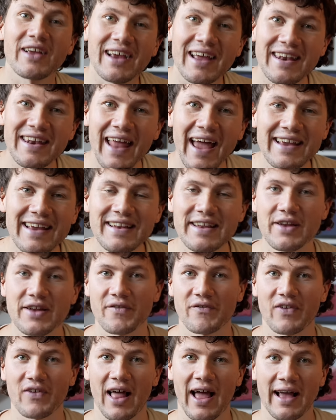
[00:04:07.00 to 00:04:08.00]
Canadian
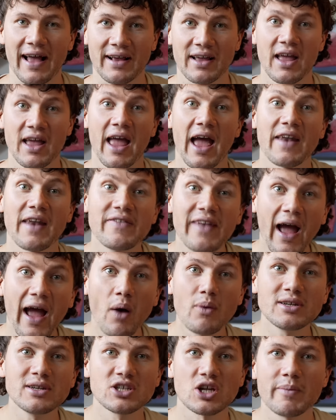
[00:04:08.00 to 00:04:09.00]
flag. And
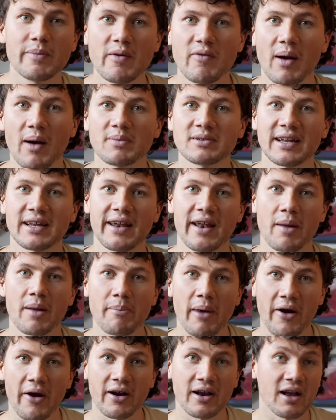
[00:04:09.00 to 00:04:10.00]
now he's going to be representing
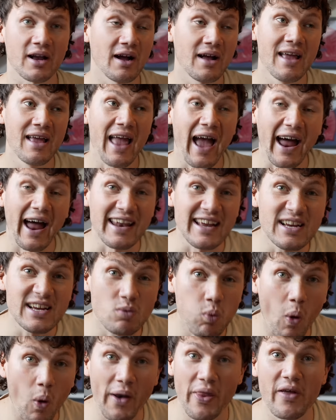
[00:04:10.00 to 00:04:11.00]
America, and he's
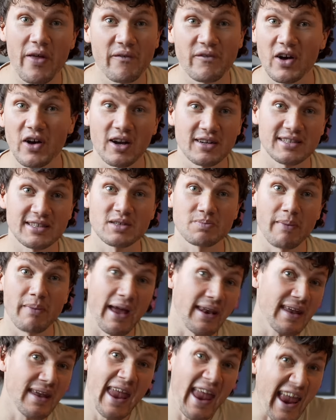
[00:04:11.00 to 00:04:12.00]
one of the fastest
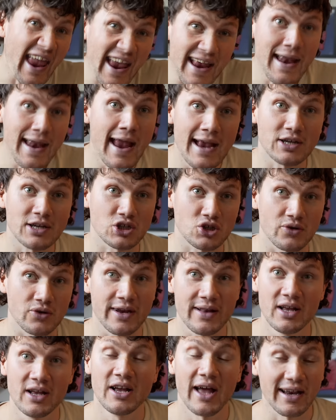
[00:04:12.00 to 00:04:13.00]
men in
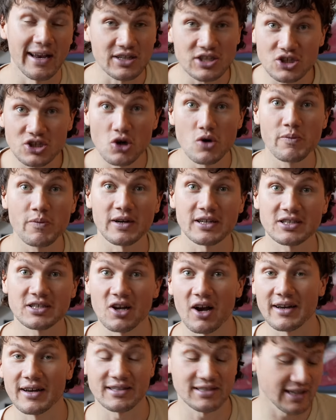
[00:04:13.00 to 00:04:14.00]
history. And it's super
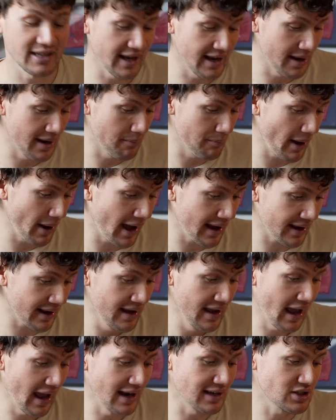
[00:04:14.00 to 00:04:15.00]
exciting to see him back,
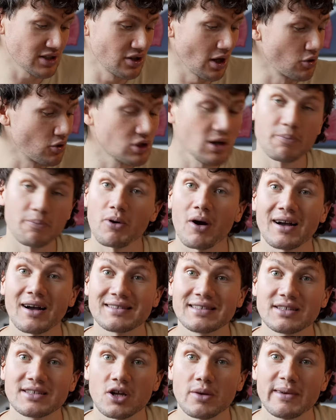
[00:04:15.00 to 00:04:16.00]
and it's no surprise
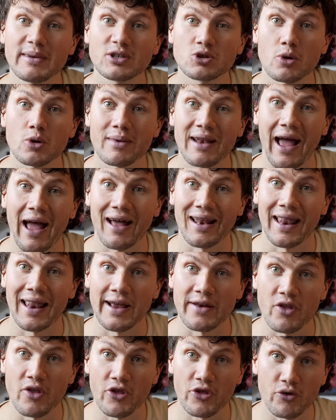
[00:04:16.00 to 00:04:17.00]
he's going to be swimming out of
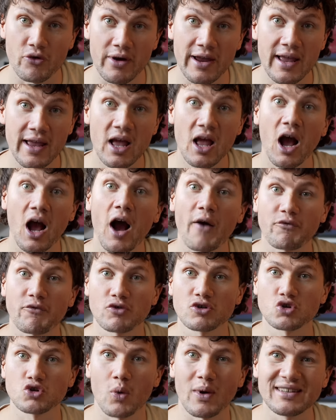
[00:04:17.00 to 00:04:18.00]
lane three after a
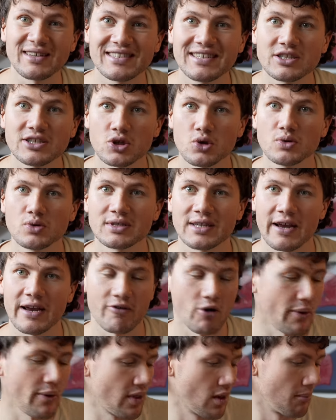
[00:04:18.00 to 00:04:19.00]

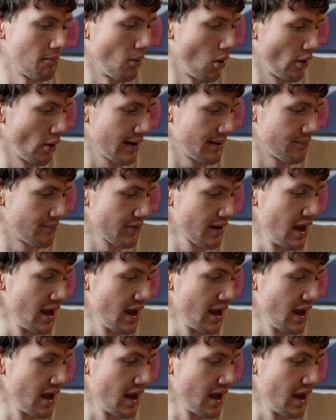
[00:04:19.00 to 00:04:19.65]
22.0 in the morning.